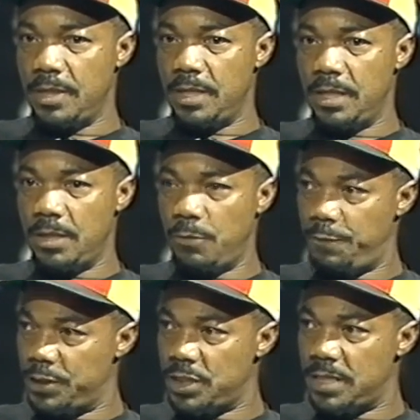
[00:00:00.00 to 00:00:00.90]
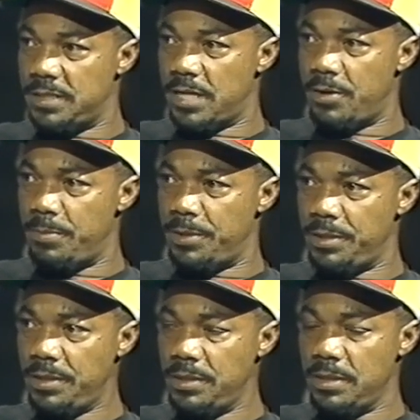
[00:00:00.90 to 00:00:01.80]
the official
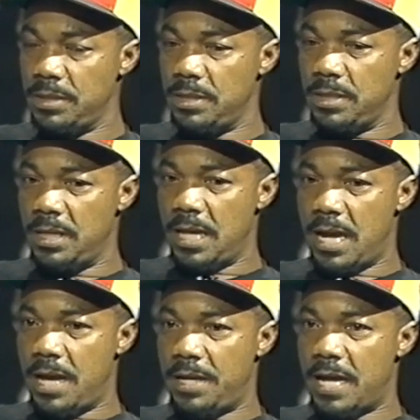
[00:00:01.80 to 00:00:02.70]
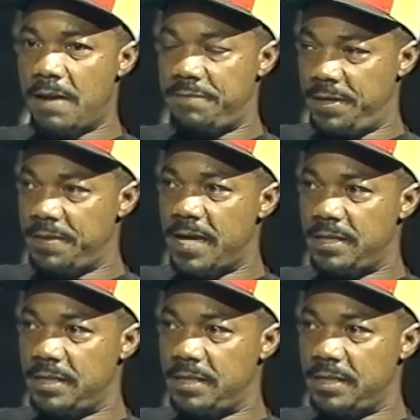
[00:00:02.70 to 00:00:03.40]
ceremony, and after that,